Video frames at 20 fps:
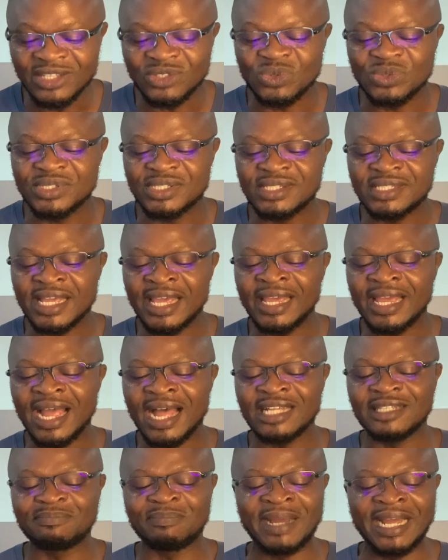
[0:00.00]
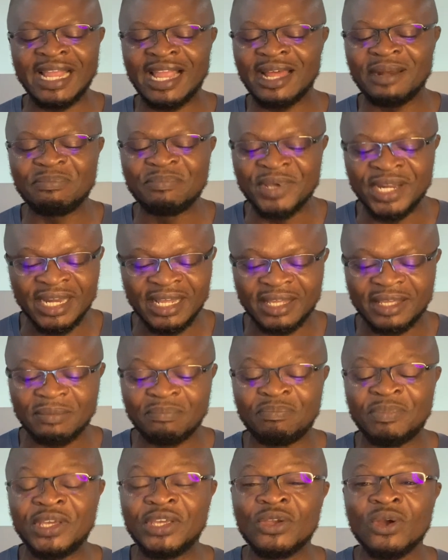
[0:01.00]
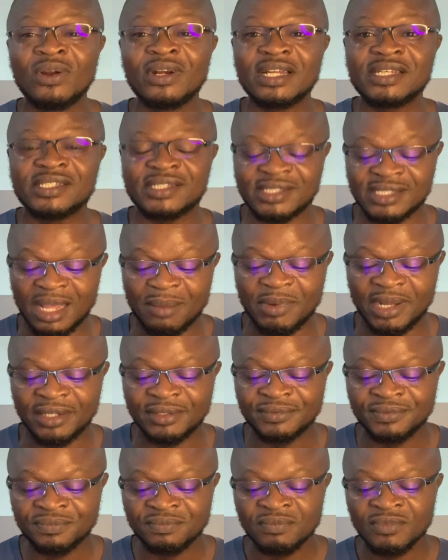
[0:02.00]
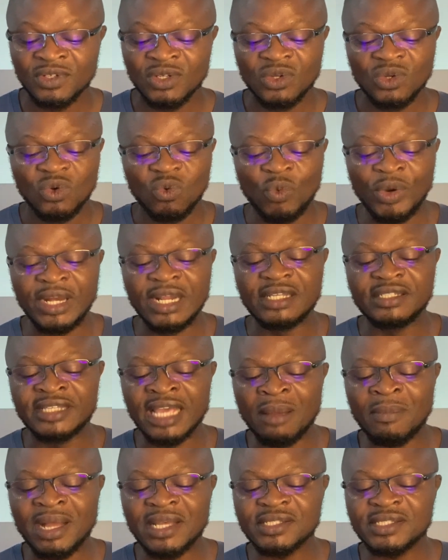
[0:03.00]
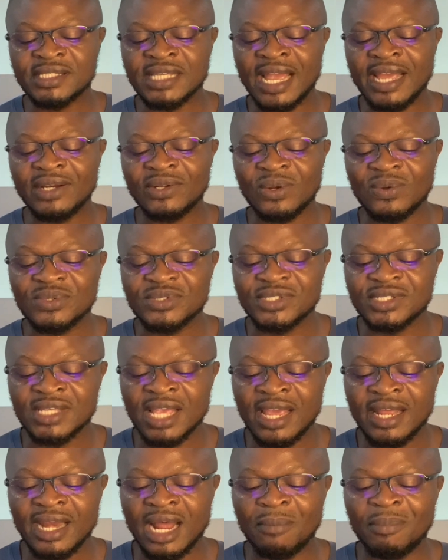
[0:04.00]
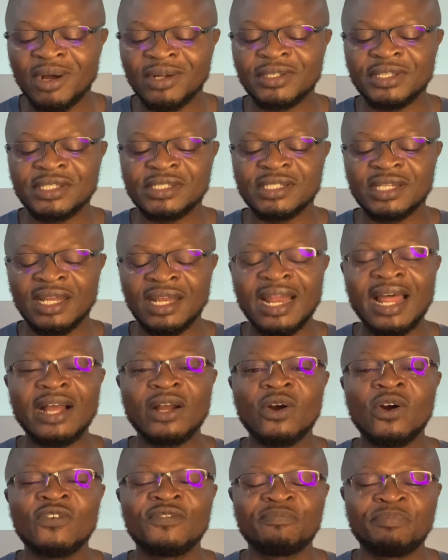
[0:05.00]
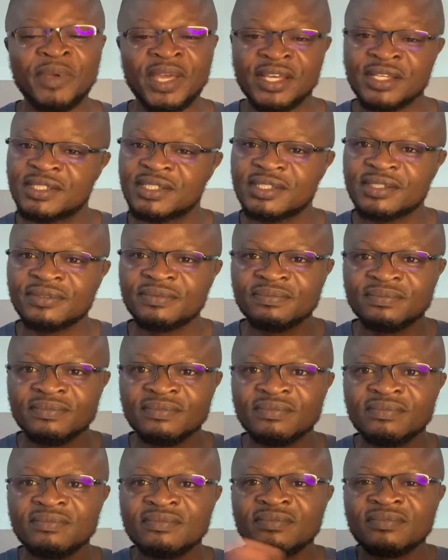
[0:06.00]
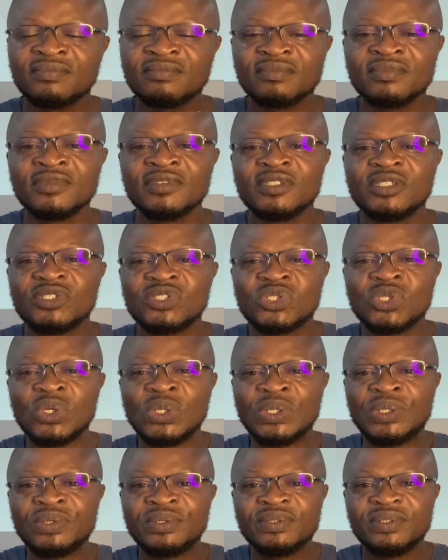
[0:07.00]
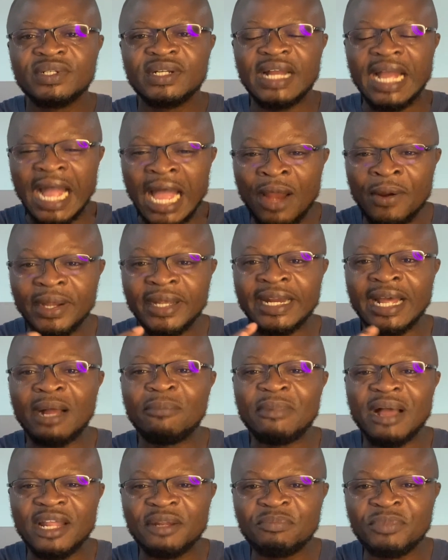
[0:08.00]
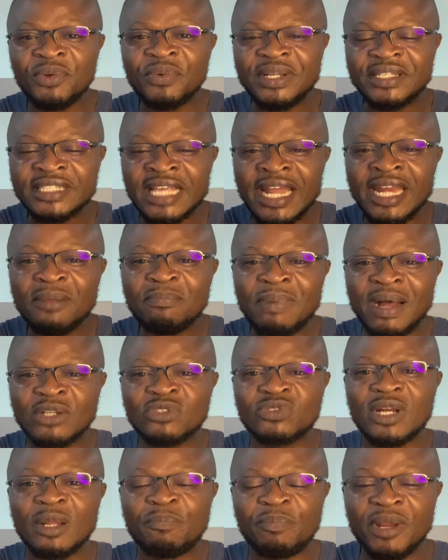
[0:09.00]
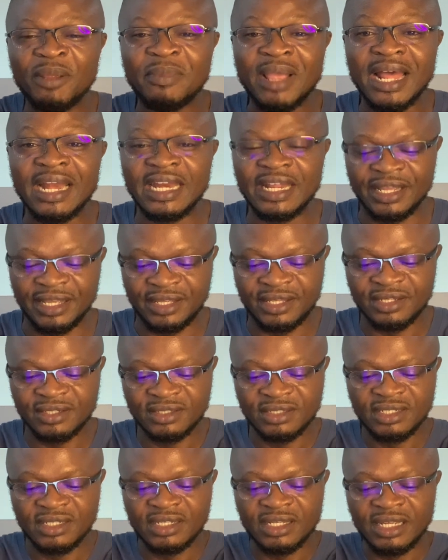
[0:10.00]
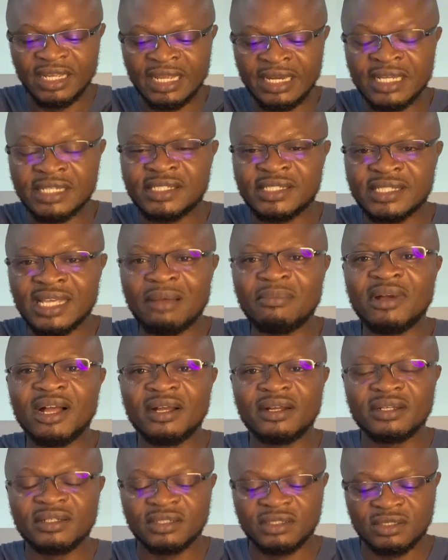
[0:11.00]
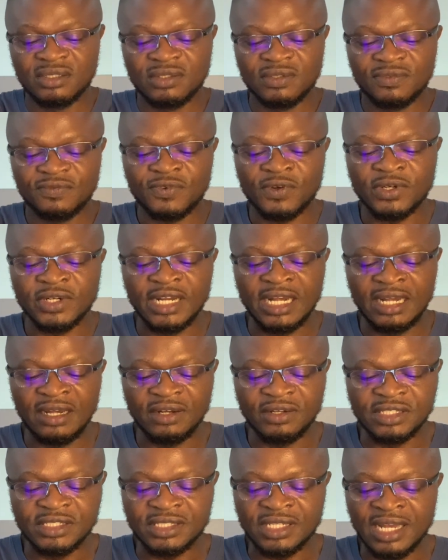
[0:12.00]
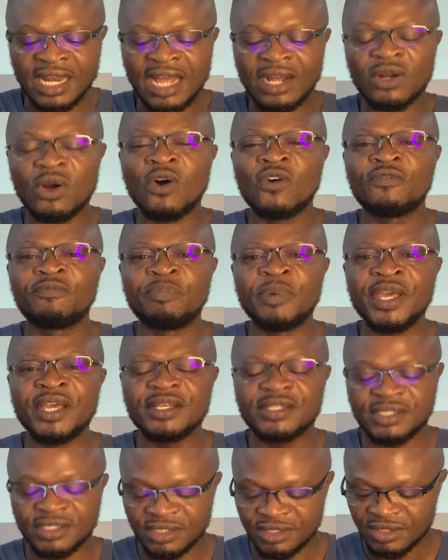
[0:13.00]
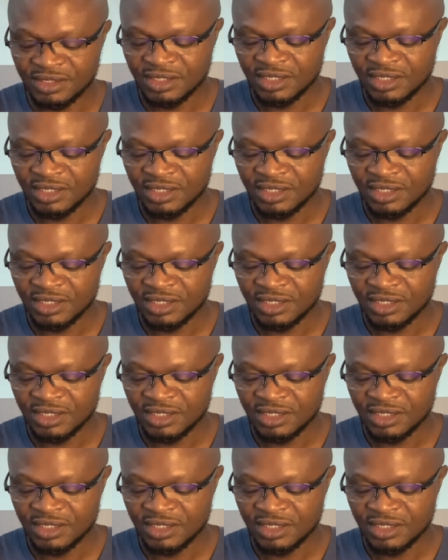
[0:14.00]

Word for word: to stay at Bayern Munich beyond the summer, with the German side concerned about his lack of pace. So Eric Dier might be returning back to the Premier League in the summer for the, his lack of pace.